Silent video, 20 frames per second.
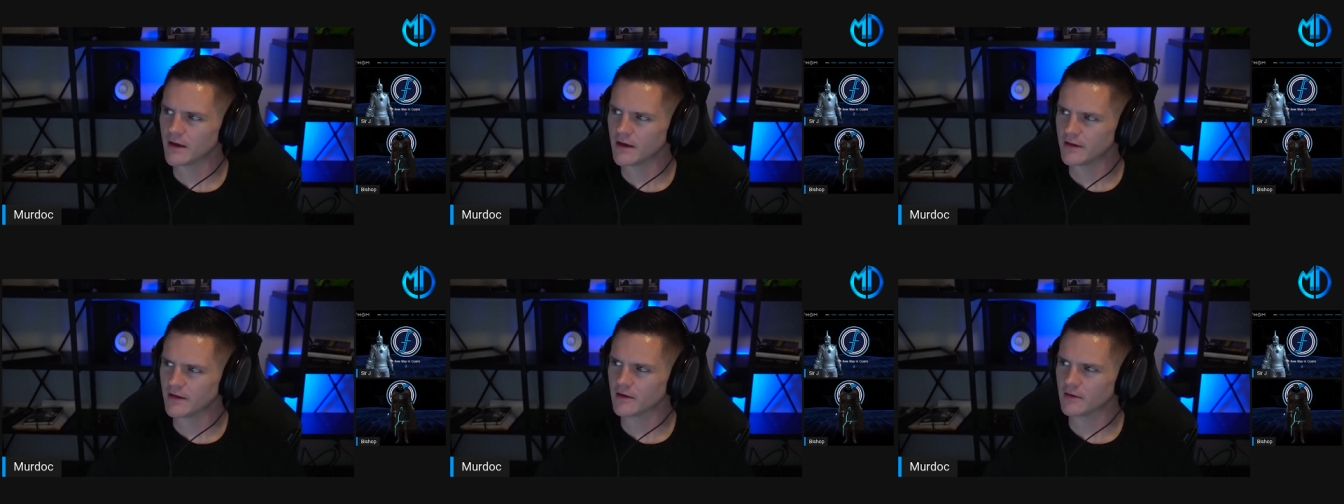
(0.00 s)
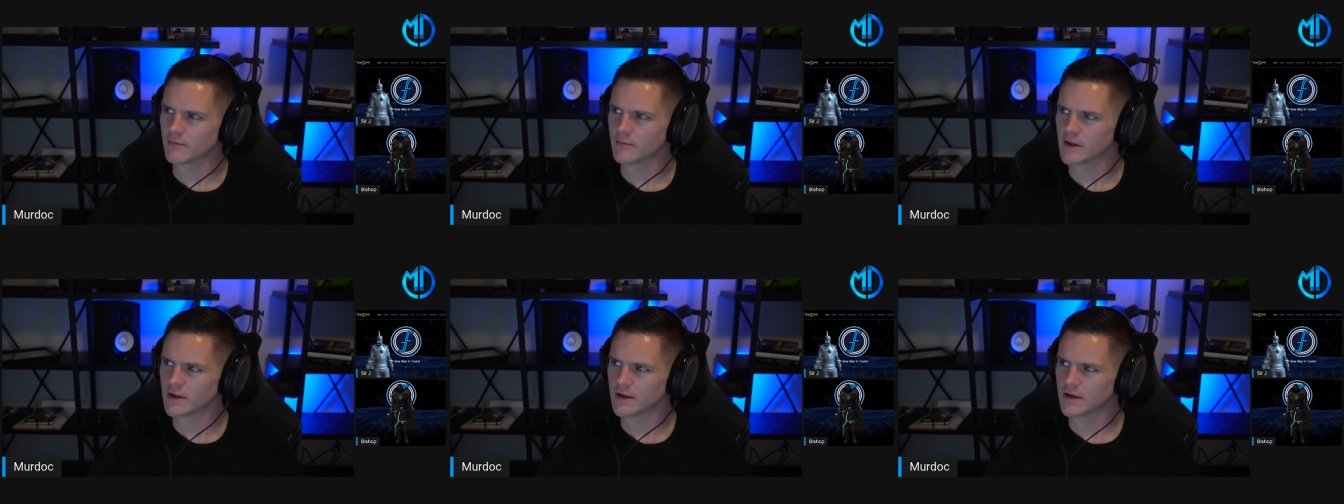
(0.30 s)
I think
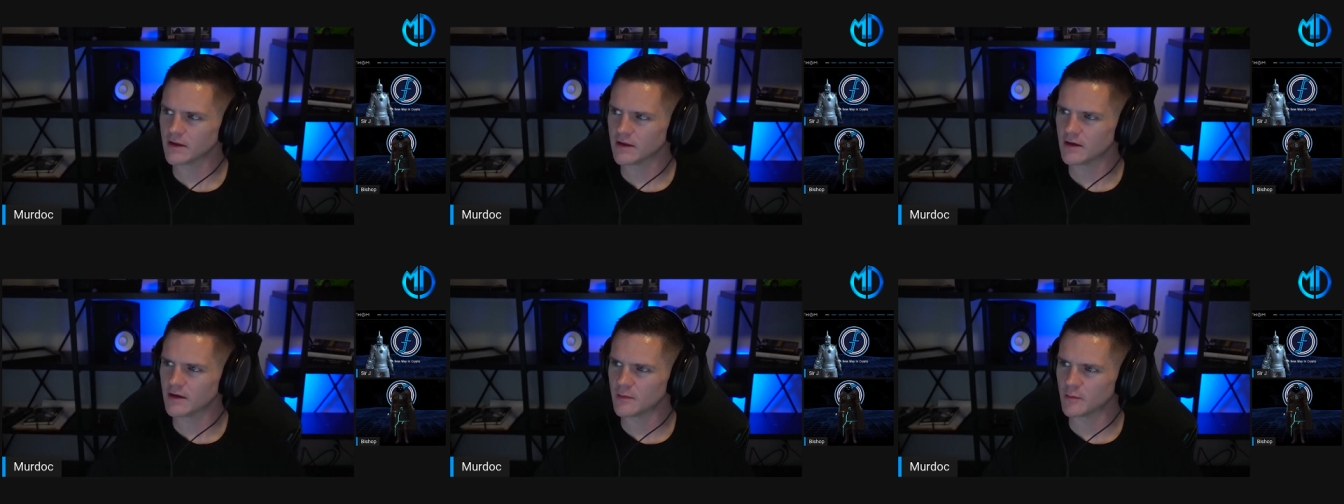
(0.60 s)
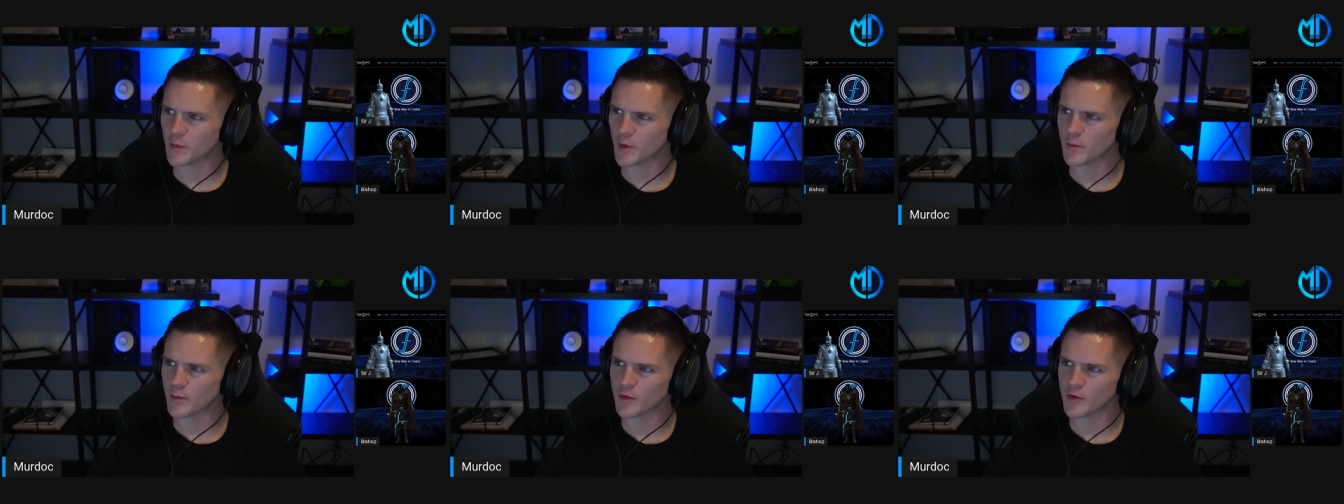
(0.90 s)
we did a,
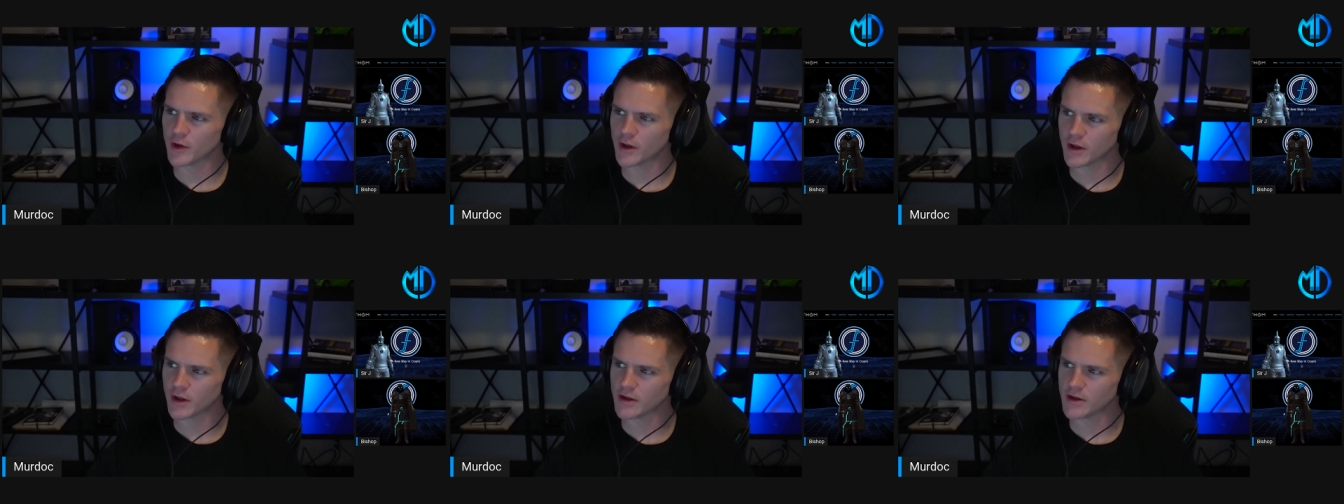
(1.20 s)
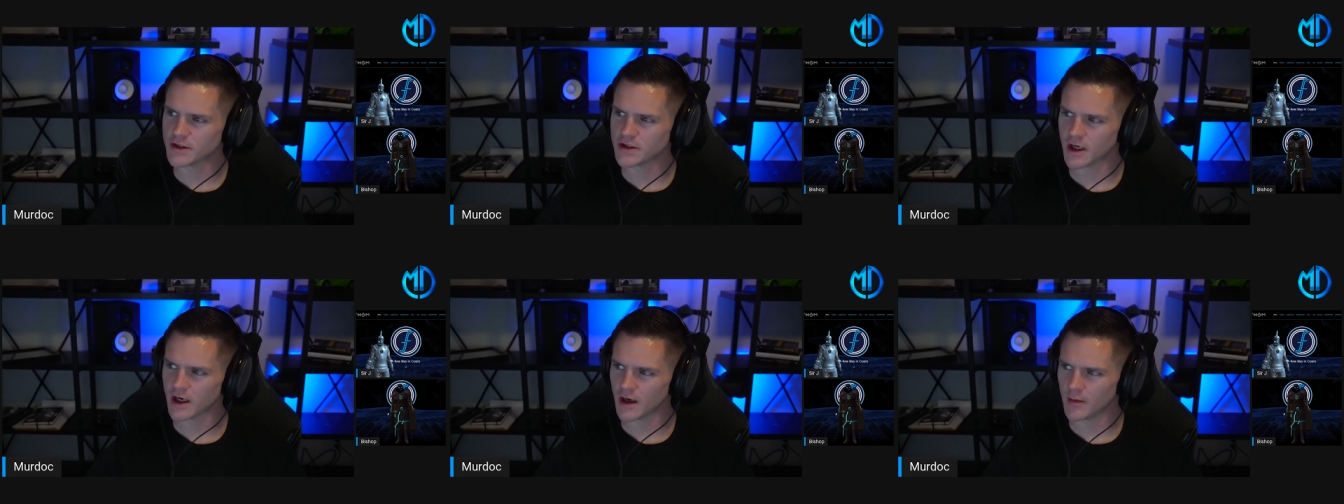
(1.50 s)
a pretty good
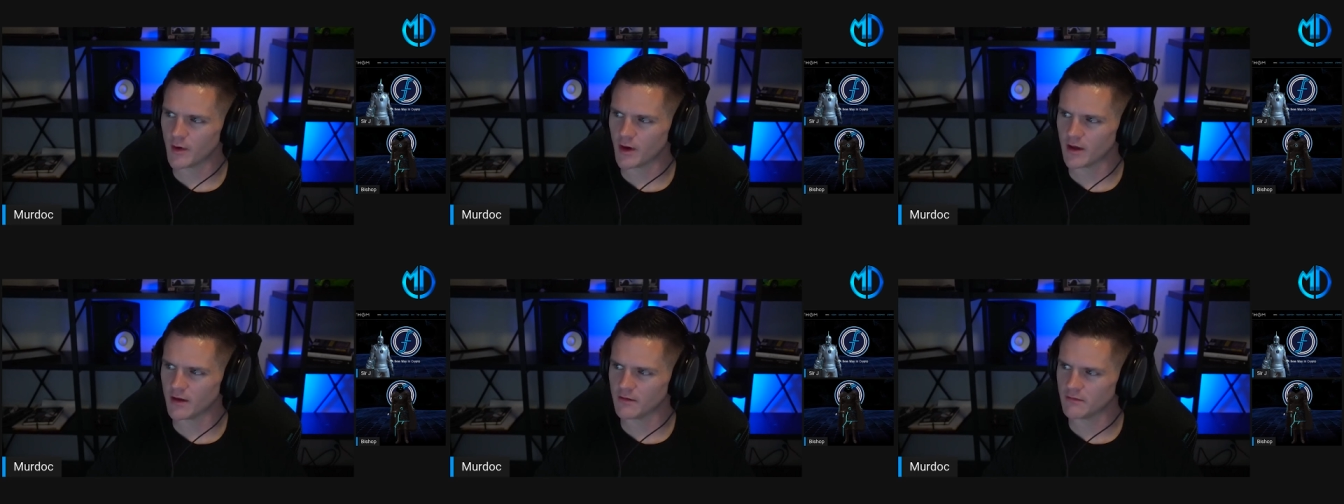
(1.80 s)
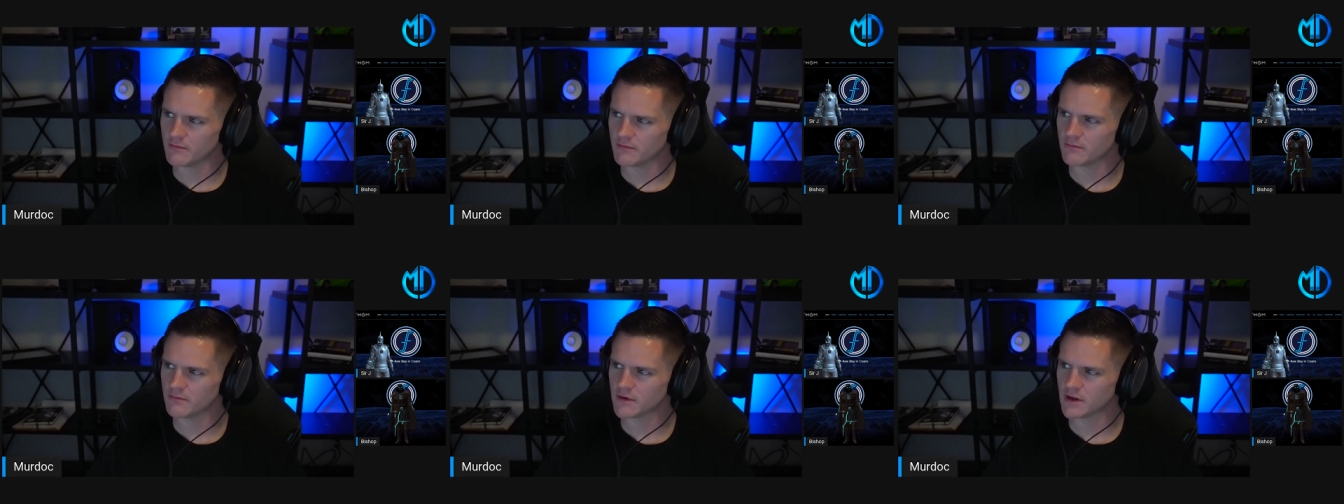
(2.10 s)
job at
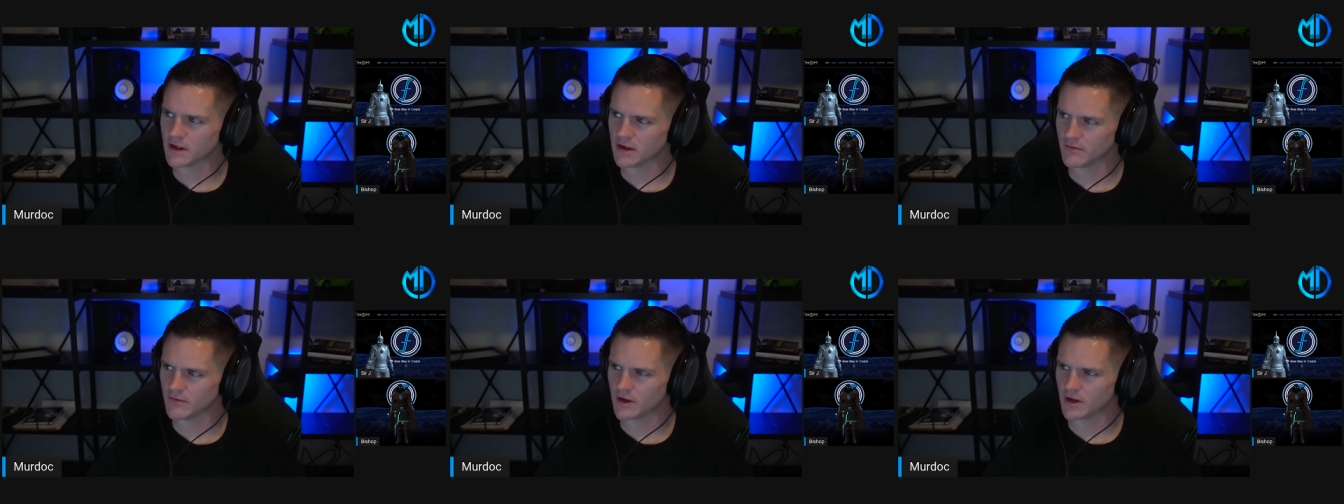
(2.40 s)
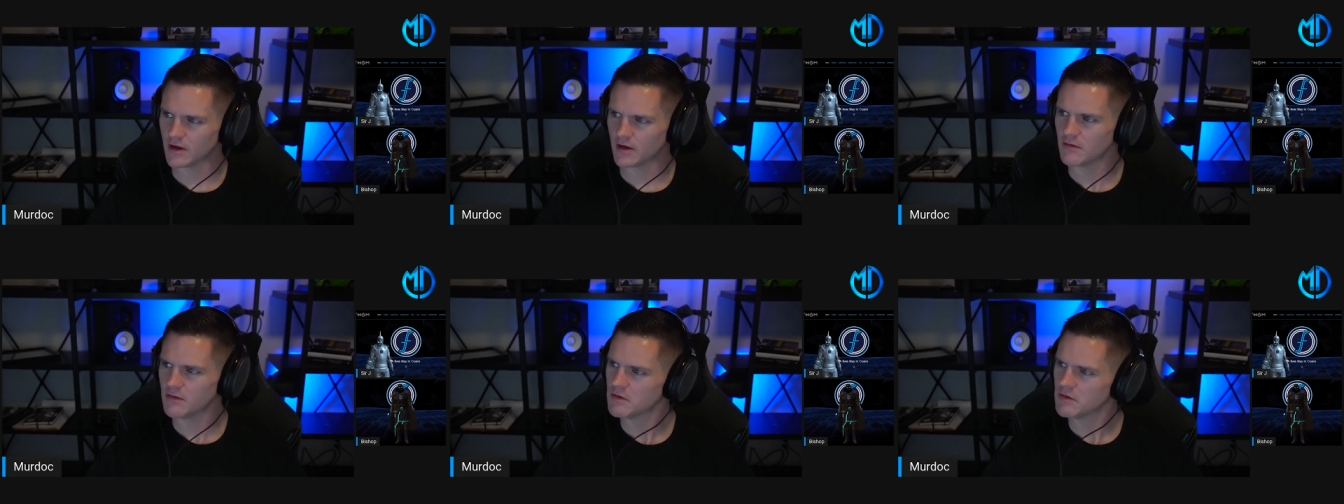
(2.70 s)
giving